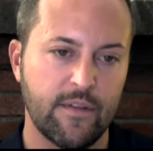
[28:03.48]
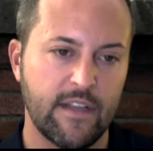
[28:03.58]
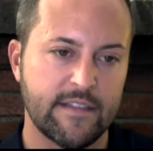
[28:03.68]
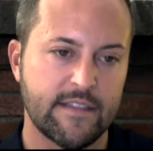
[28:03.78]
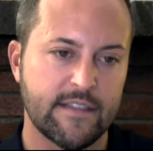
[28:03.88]

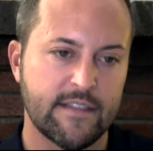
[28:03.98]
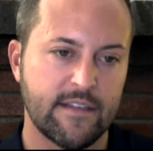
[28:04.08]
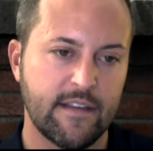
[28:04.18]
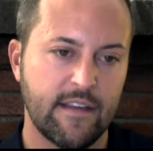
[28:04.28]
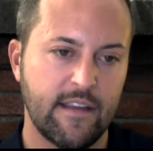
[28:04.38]
let's
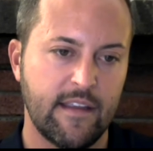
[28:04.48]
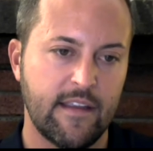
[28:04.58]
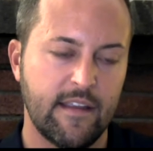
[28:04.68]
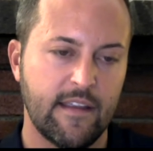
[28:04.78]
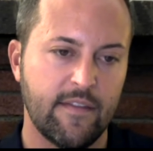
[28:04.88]

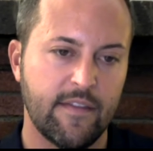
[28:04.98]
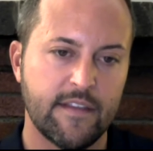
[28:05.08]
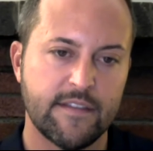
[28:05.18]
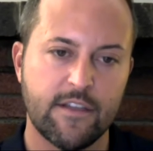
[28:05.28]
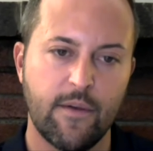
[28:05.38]
get
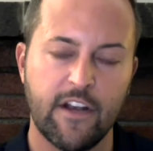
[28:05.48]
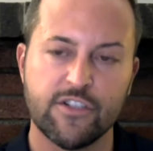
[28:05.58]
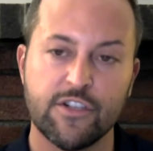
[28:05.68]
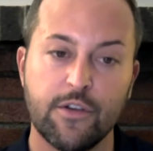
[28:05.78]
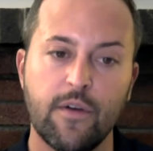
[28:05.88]
this going. I'll
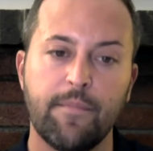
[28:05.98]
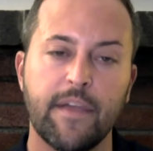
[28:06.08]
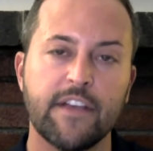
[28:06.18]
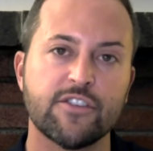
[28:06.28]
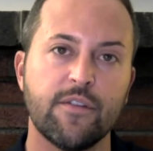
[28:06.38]
show you a
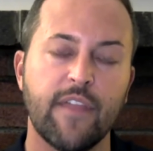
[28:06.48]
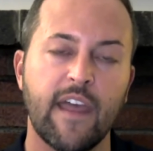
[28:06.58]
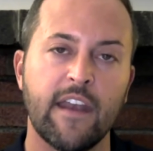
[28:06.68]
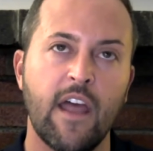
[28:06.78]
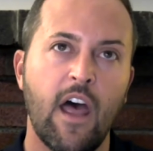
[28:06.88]
picture
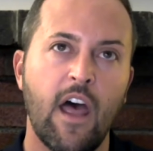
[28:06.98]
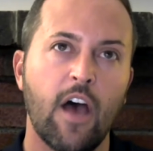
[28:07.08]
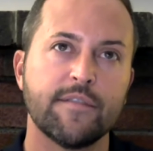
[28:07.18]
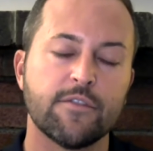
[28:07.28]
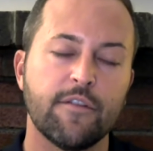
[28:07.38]
then
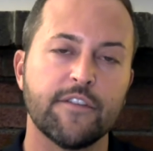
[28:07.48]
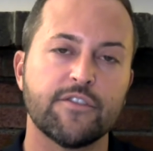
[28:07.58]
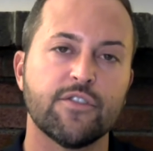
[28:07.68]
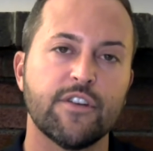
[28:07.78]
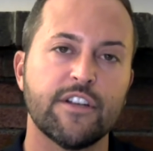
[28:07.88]
of sort of the
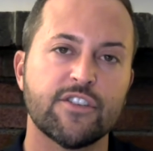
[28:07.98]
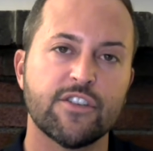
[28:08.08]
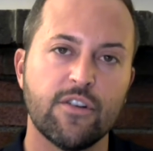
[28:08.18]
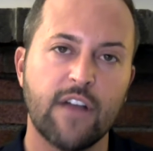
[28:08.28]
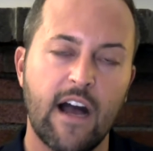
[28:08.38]

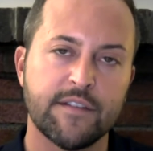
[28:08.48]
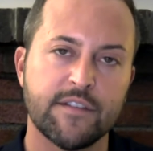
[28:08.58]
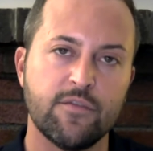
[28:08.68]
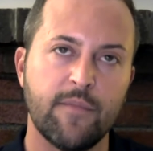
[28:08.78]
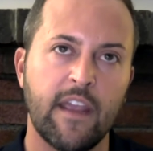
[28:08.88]
traditional
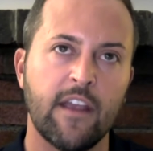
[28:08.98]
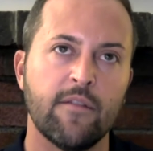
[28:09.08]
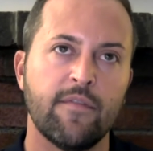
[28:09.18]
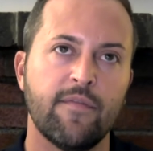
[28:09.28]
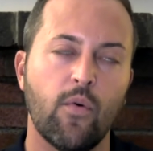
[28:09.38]
costuming
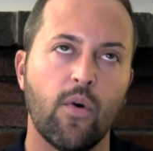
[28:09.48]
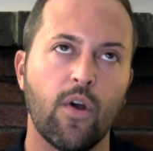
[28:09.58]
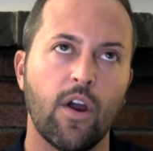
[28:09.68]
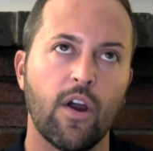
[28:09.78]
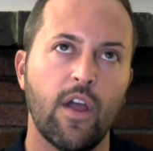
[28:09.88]

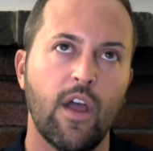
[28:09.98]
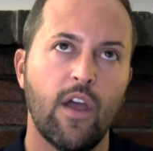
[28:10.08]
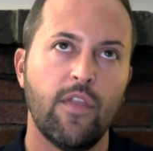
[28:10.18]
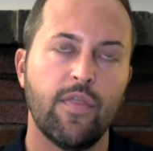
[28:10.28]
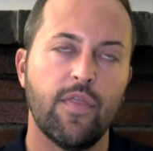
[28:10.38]
for
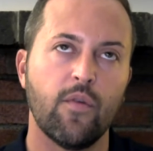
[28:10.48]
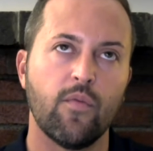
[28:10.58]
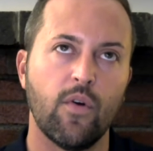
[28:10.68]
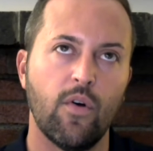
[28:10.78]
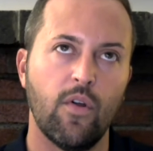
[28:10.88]
the
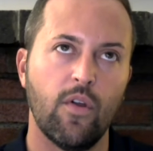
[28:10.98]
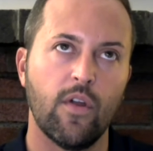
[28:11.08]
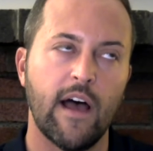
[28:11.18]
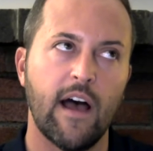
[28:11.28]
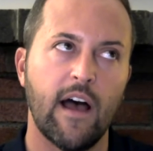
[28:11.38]
role
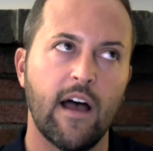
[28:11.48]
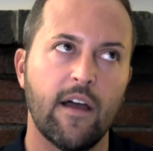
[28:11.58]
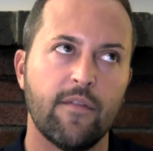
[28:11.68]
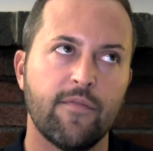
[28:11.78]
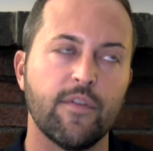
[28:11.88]

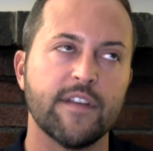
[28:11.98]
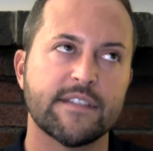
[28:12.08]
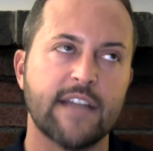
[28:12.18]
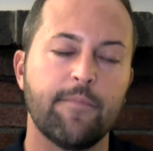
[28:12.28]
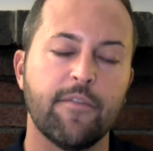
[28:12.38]
for this
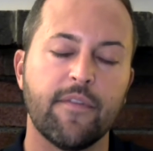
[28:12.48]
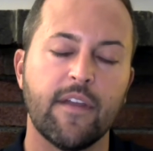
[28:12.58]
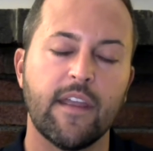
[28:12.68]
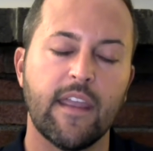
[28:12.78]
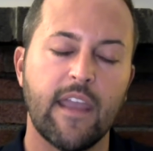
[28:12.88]
type of
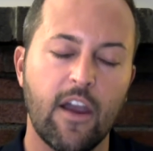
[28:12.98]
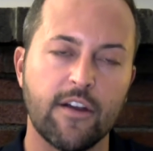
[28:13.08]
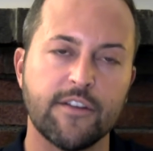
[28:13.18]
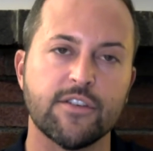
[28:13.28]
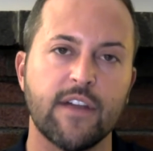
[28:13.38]

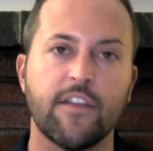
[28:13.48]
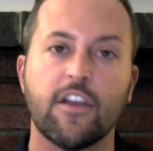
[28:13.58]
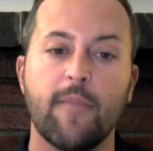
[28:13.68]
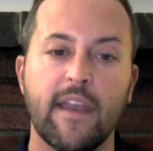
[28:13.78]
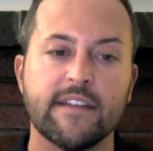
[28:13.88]
character in the
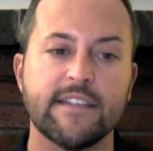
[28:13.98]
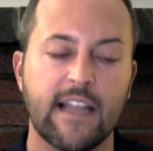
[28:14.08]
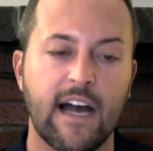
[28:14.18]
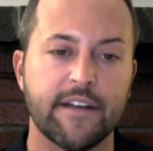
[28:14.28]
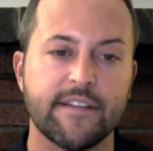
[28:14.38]
Commedia
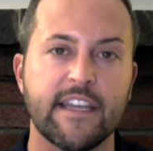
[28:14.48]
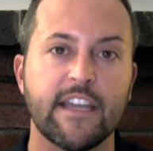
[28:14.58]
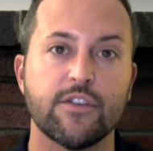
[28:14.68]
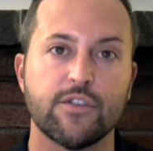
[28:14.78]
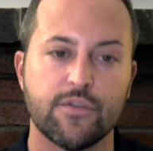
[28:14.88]

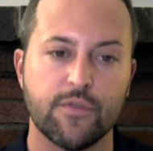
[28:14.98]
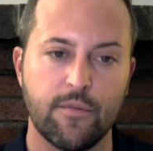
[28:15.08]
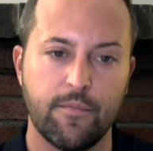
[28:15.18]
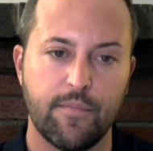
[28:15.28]
dell'arte troupe.